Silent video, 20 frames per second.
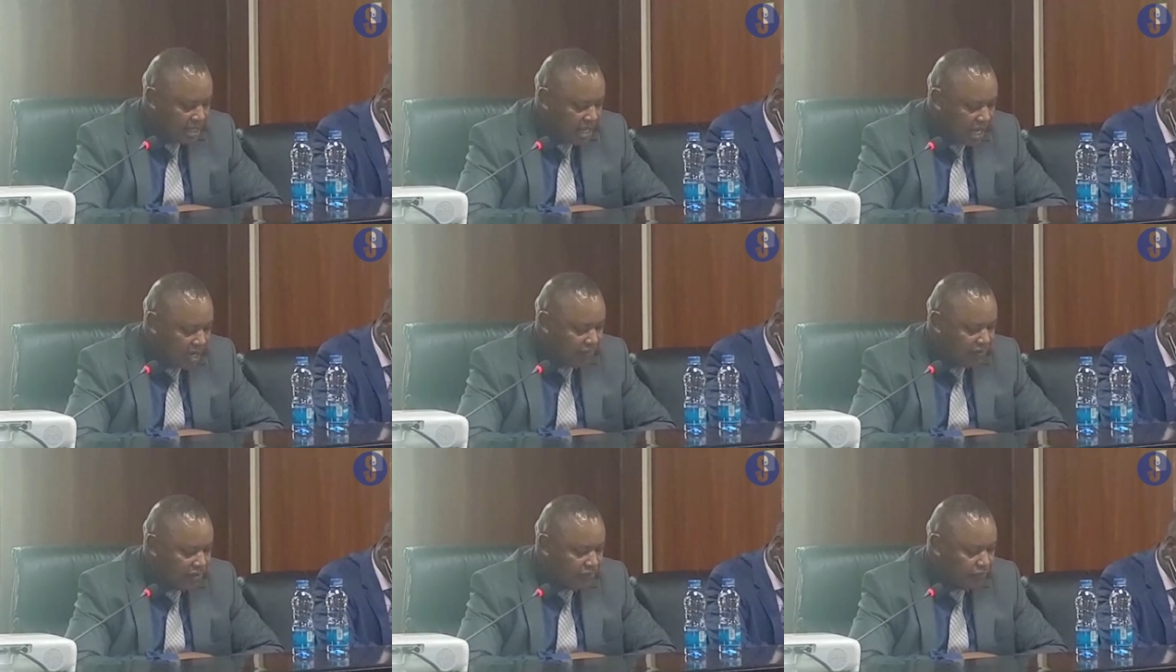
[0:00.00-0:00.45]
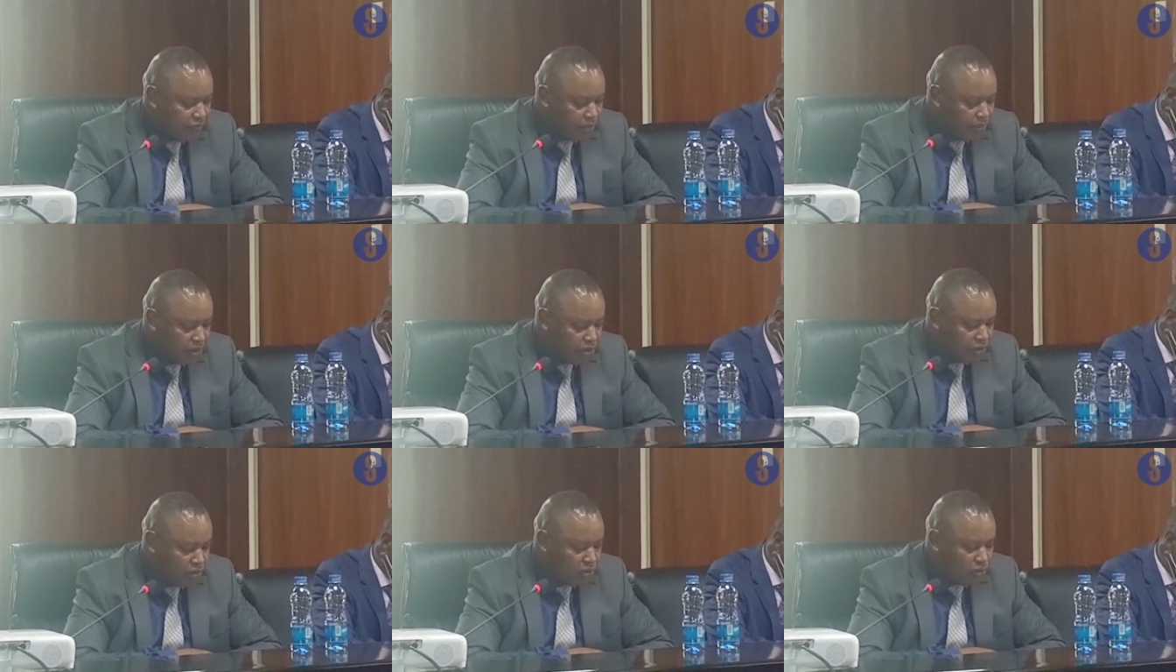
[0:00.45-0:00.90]
have
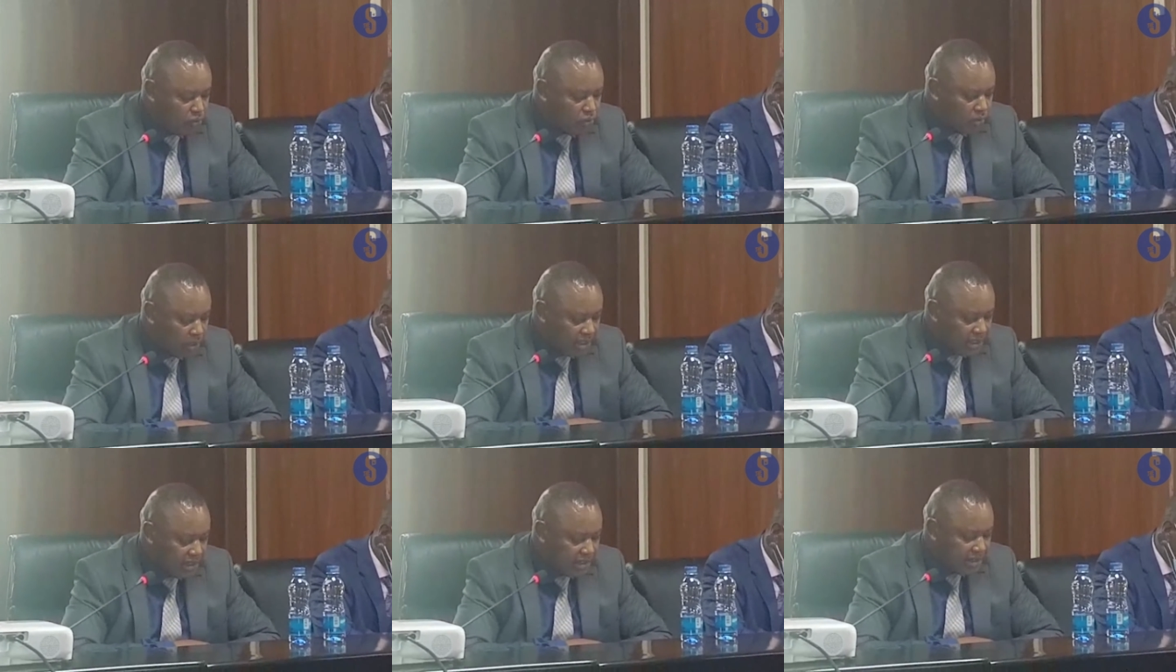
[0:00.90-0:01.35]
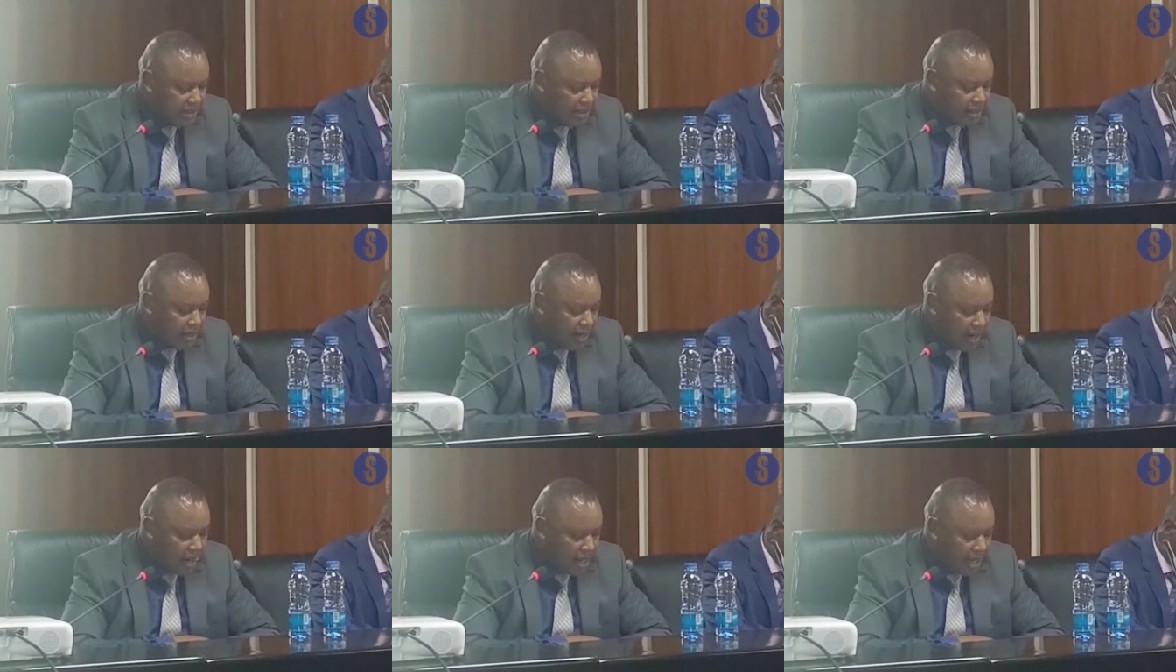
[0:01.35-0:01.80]
information to ring
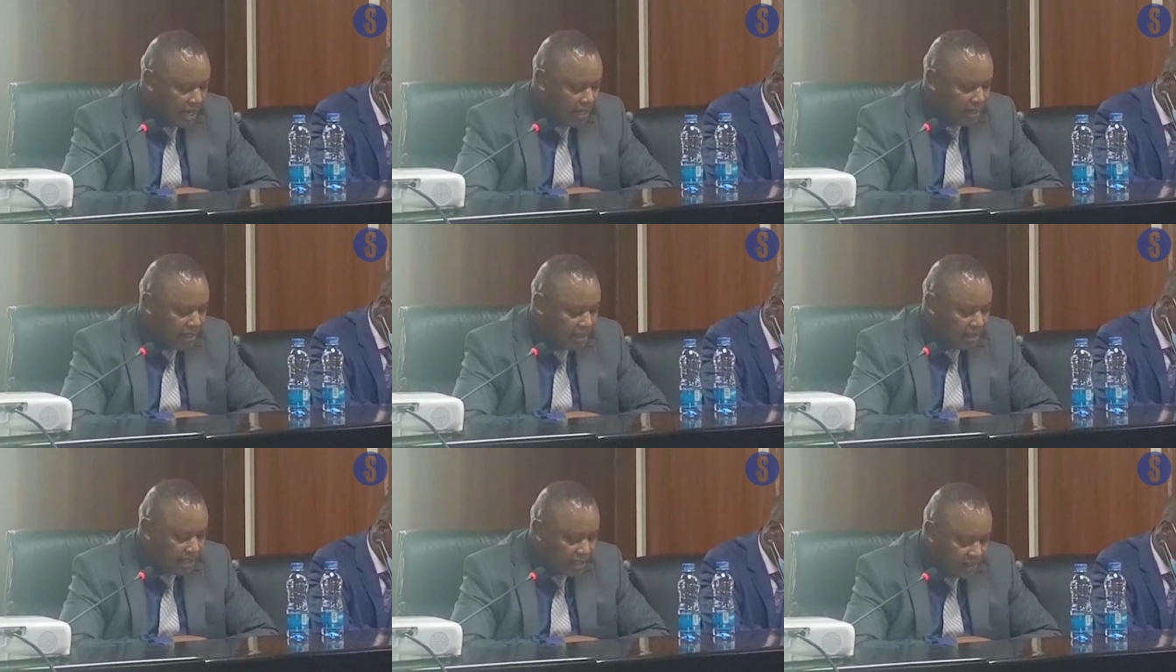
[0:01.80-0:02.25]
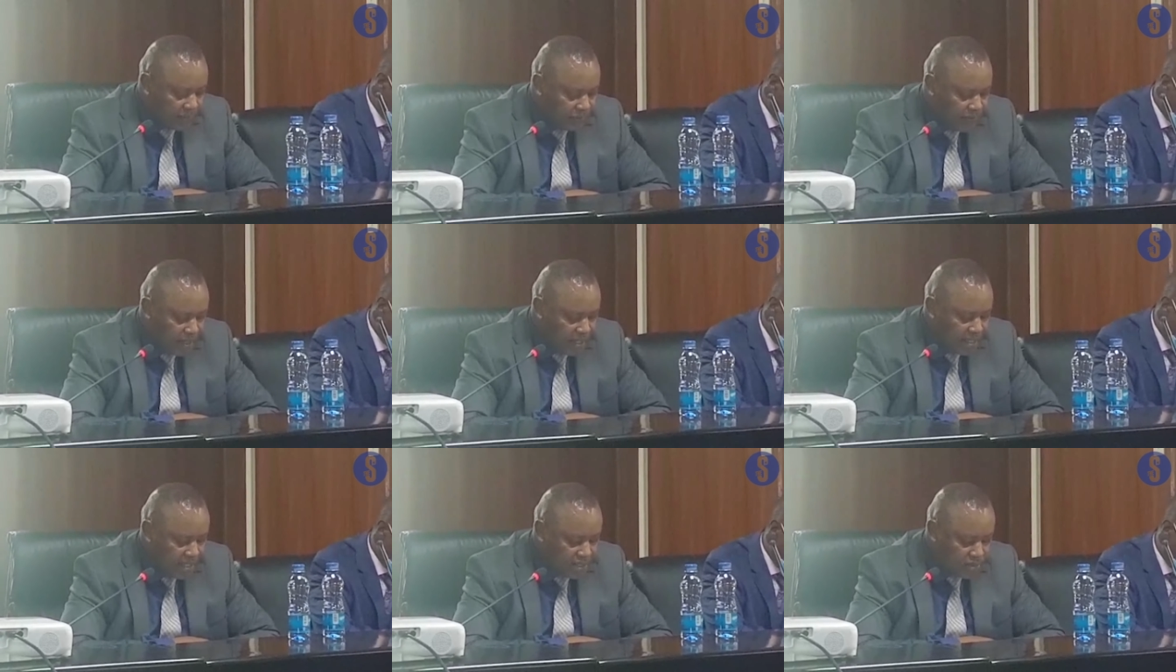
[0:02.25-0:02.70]
and
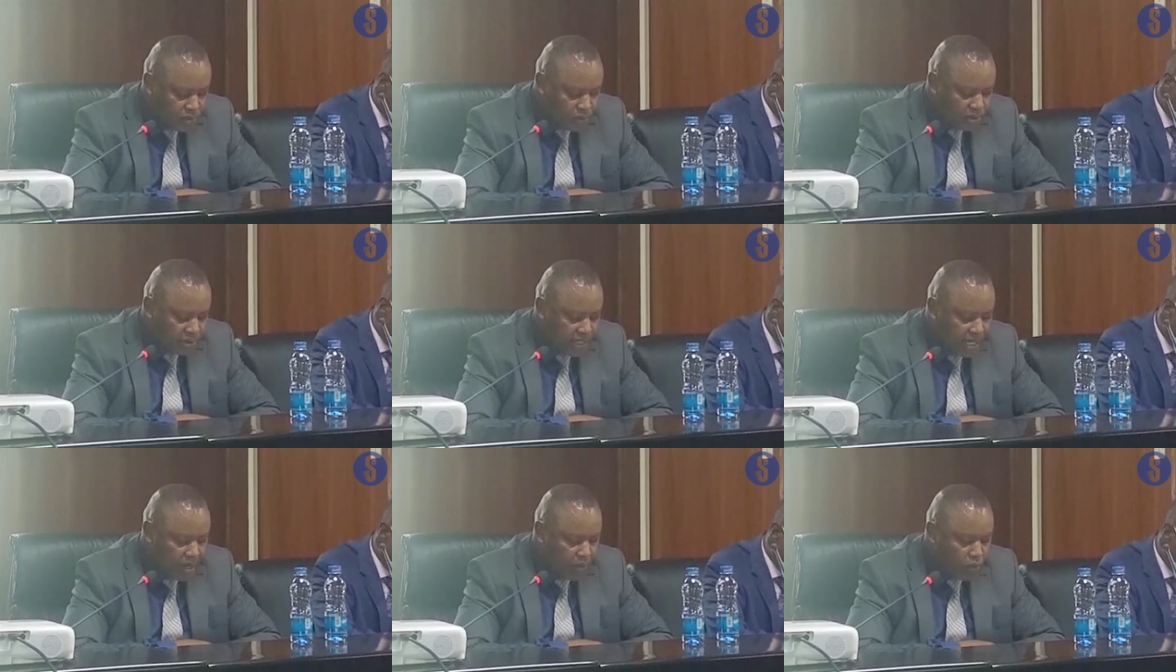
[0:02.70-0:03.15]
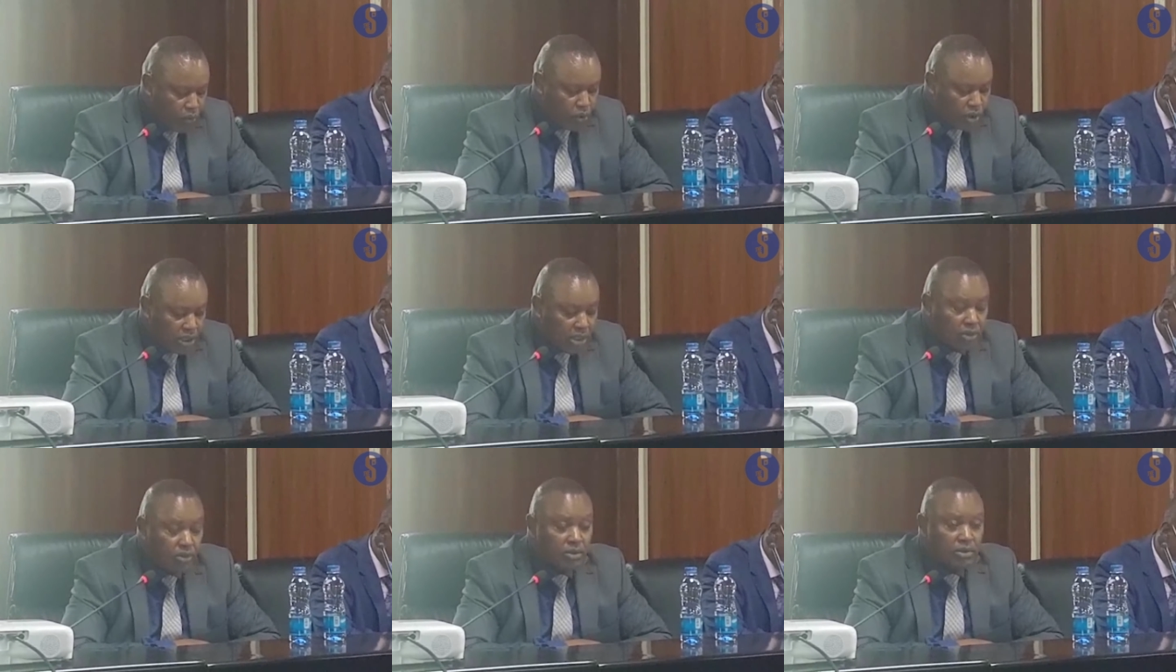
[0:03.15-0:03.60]
identify the soldier who
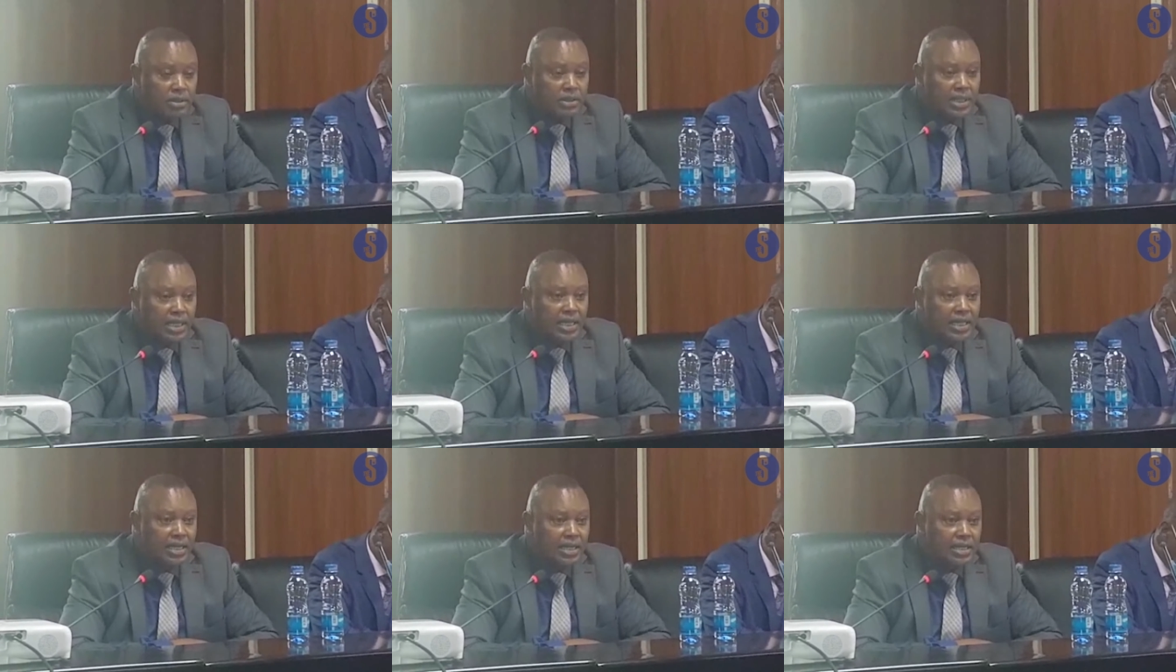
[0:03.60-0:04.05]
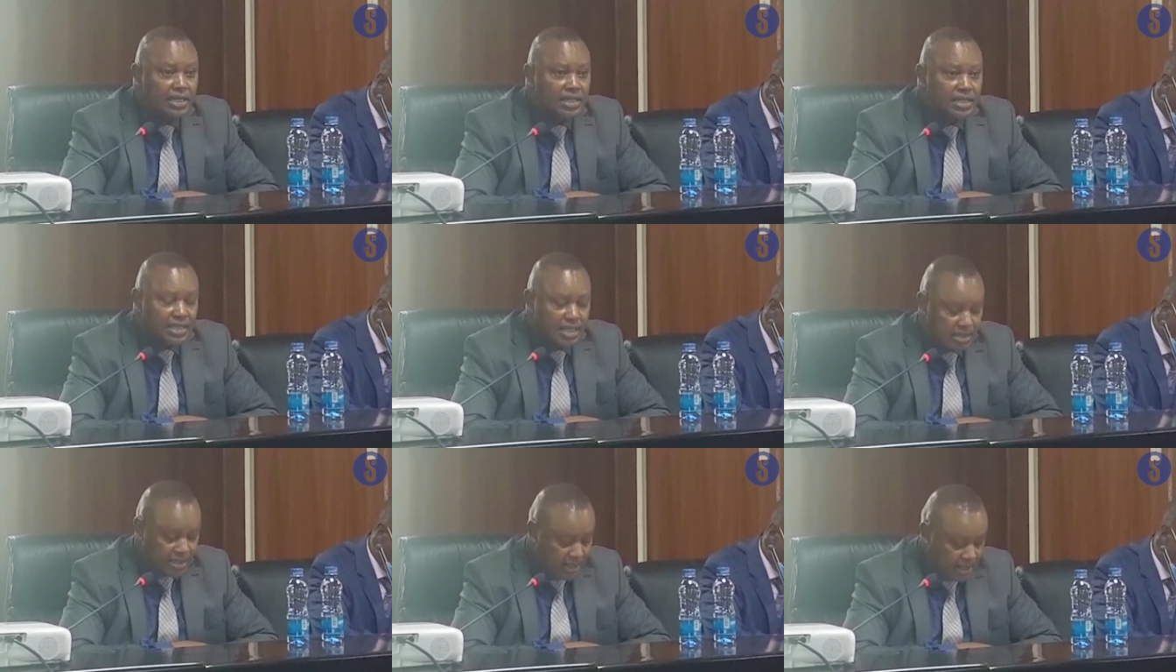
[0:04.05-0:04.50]
killed the
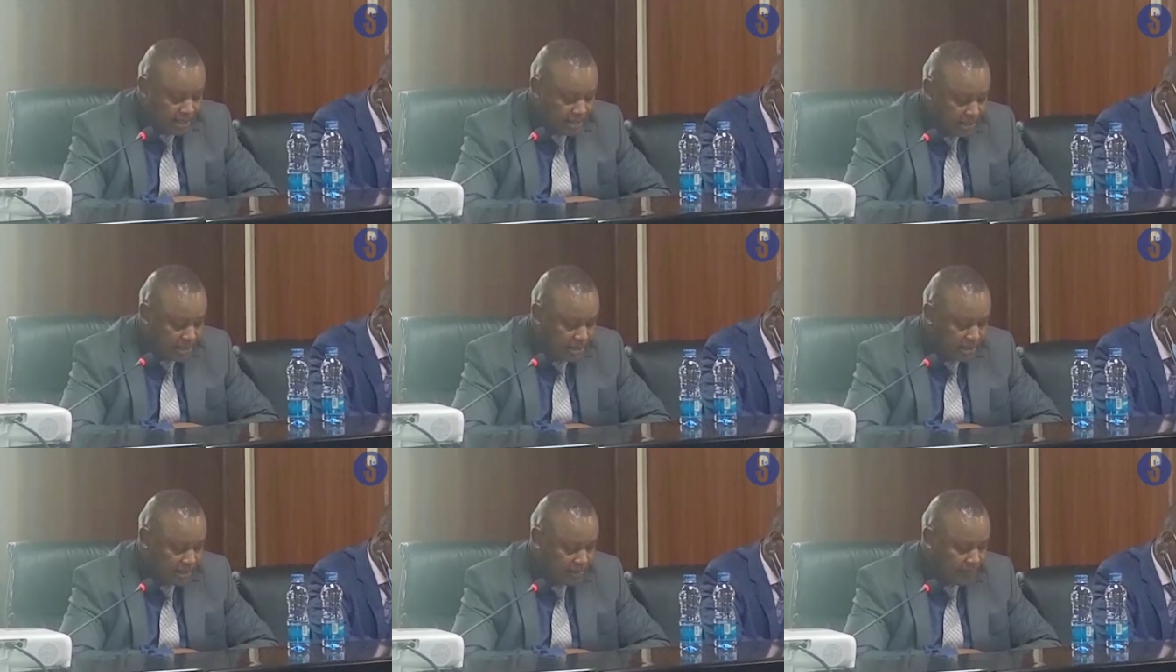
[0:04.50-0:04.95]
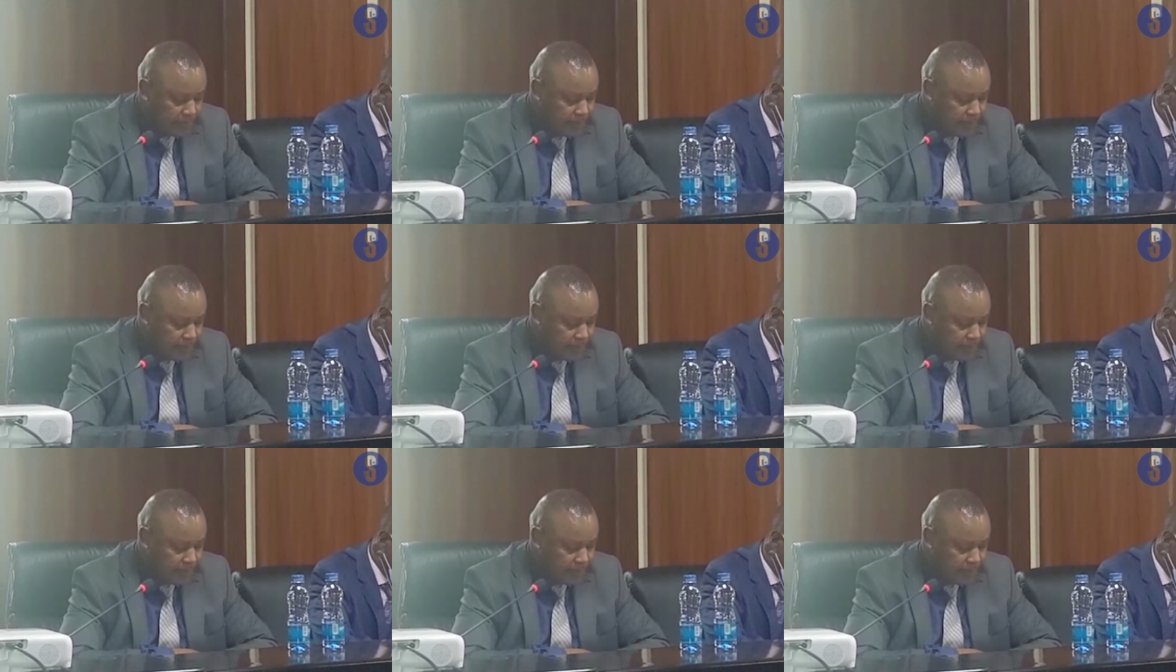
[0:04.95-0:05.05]
deceased.